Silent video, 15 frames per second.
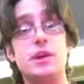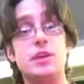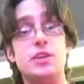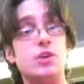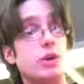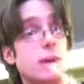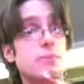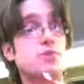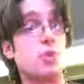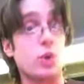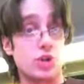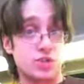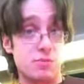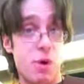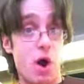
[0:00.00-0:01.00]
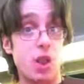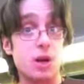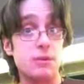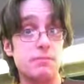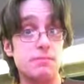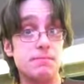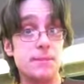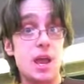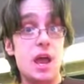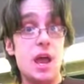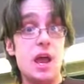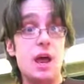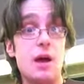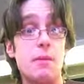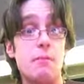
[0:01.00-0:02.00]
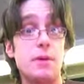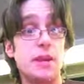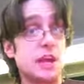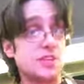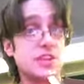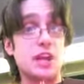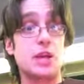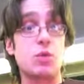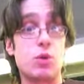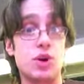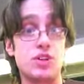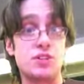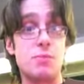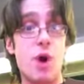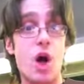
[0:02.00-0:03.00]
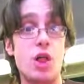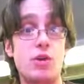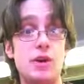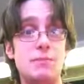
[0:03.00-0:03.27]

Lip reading: you're able to work smaller. Because I can work smaller,